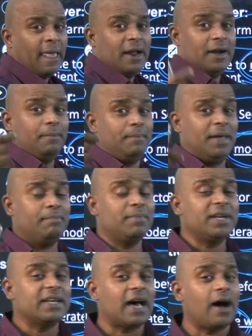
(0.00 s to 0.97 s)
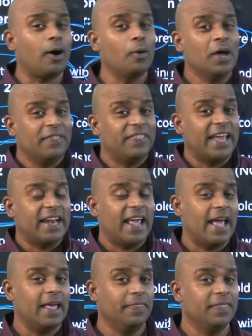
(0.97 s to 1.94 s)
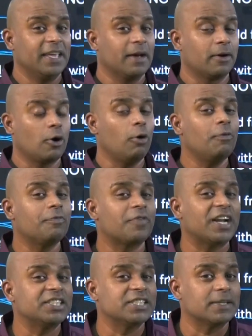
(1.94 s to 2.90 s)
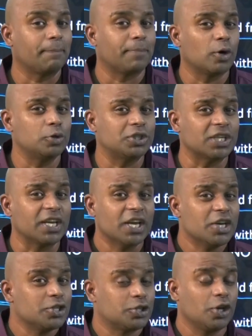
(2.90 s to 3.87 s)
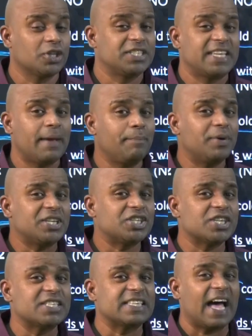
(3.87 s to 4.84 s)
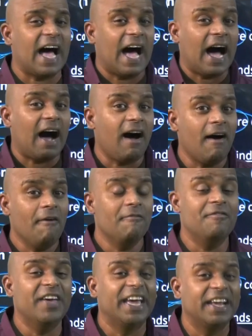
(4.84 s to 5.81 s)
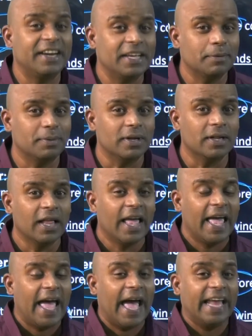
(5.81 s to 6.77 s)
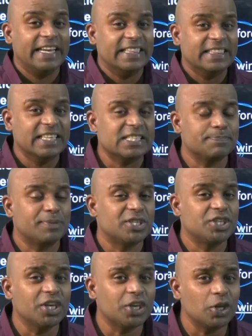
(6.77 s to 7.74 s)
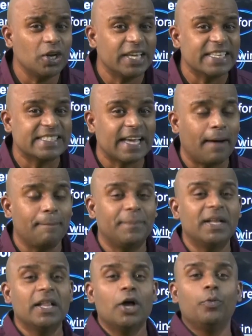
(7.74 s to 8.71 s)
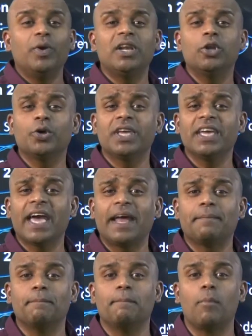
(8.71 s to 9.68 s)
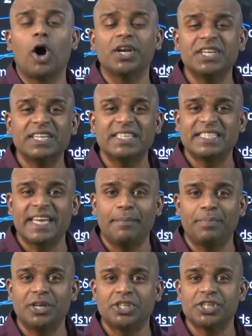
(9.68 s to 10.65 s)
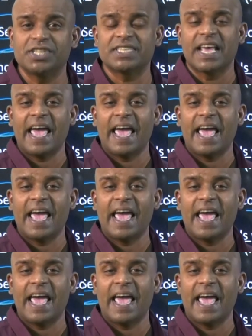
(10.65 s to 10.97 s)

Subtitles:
Remember now that the cold front is approaching, so your temperatures are variable. And in this particular example, we're looking at moderate temperatures